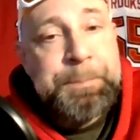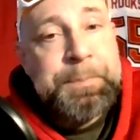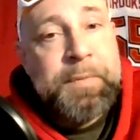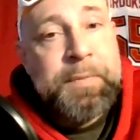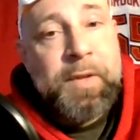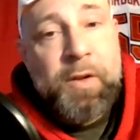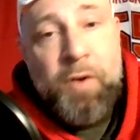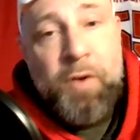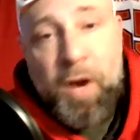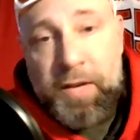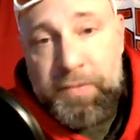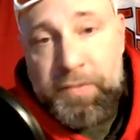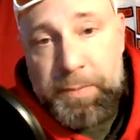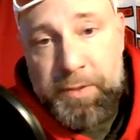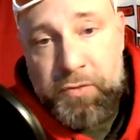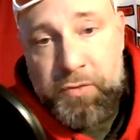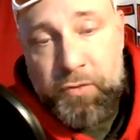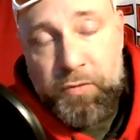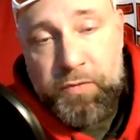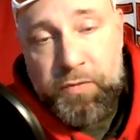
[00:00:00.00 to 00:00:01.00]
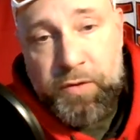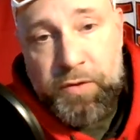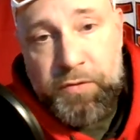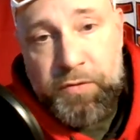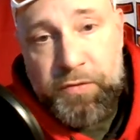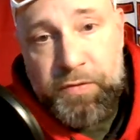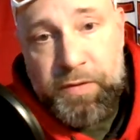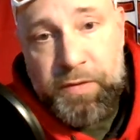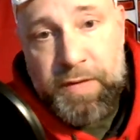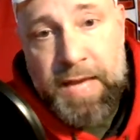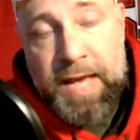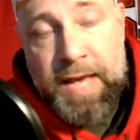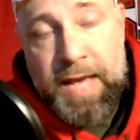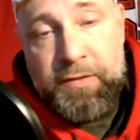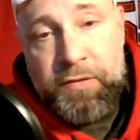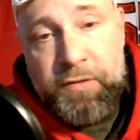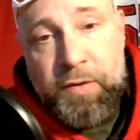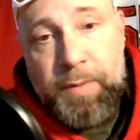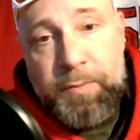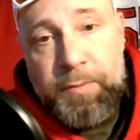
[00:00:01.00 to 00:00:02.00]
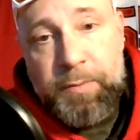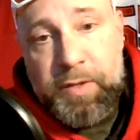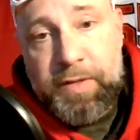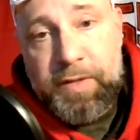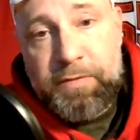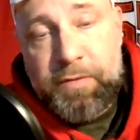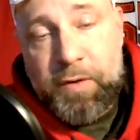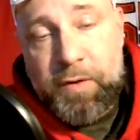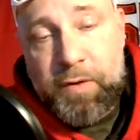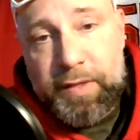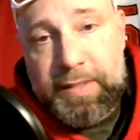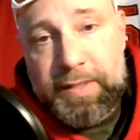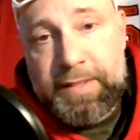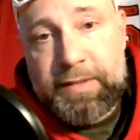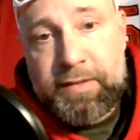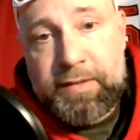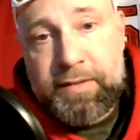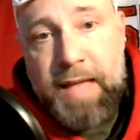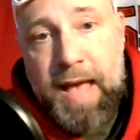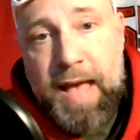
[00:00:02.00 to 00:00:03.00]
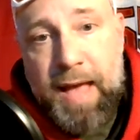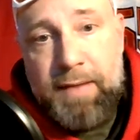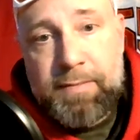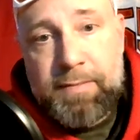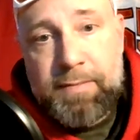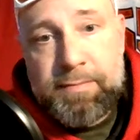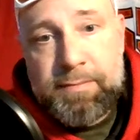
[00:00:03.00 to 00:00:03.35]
cost me 2 firsts for Dak. So I'm looking for at least that.